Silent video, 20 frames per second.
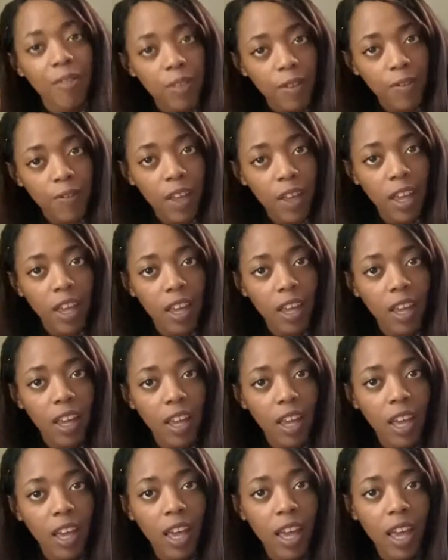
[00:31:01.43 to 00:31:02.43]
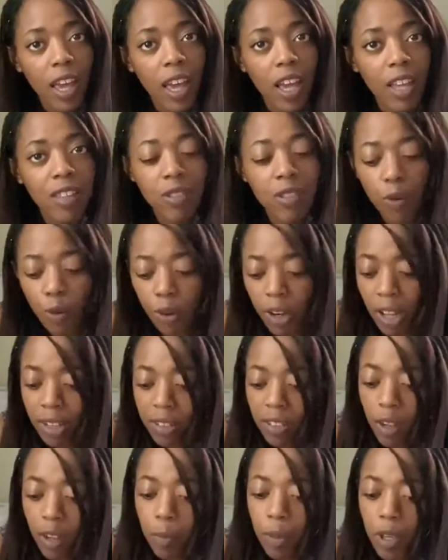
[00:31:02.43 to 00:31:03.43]
the fae. And so when I
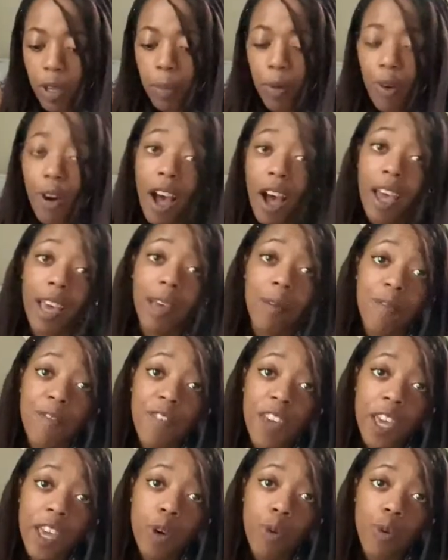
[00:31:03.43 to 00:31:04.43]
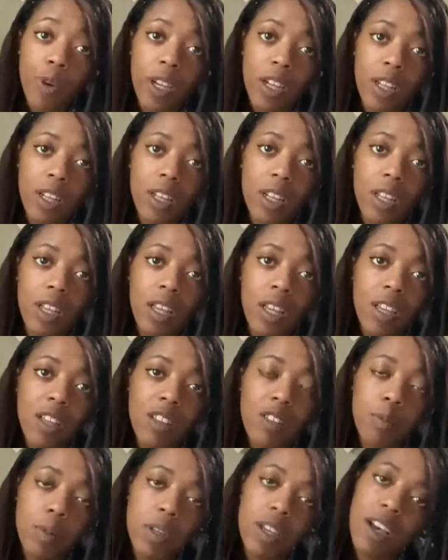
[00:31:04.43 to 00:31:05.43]
tell people I am faequeen,
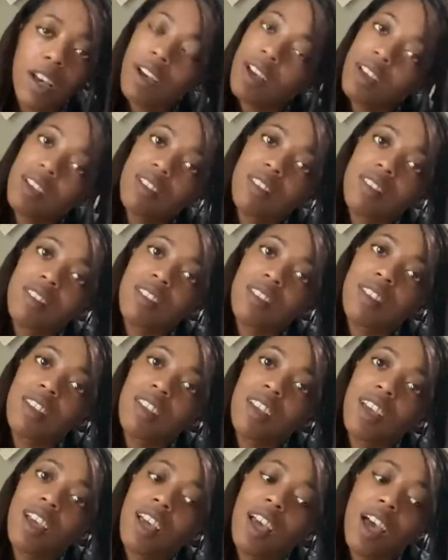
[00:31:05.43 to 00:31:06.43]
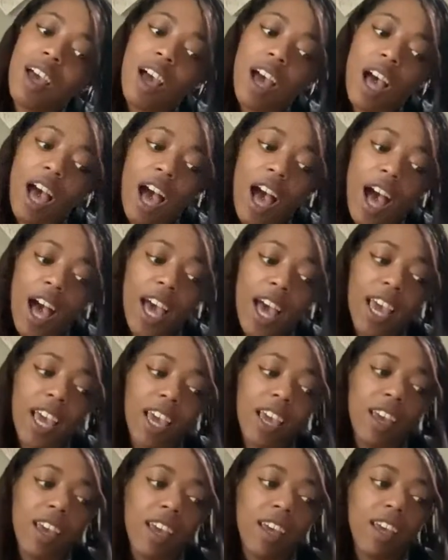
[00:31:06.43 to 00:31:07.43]
it's because
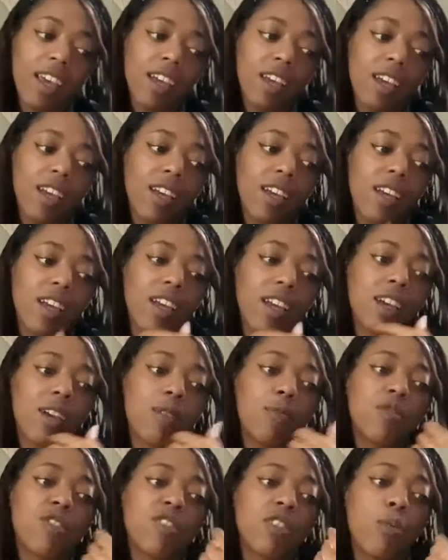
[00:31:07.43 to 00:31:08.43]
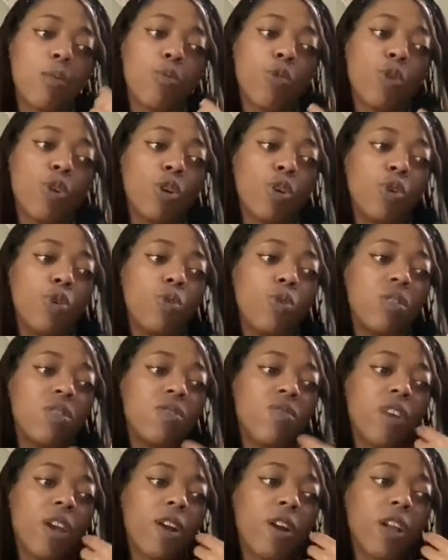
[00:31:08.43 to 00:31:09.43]
I am someone who is
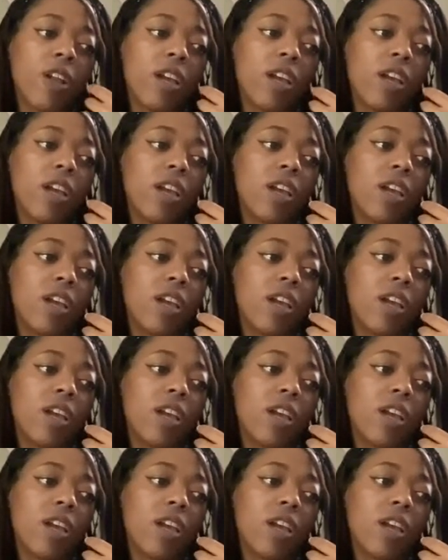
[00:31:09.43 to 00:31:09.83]
very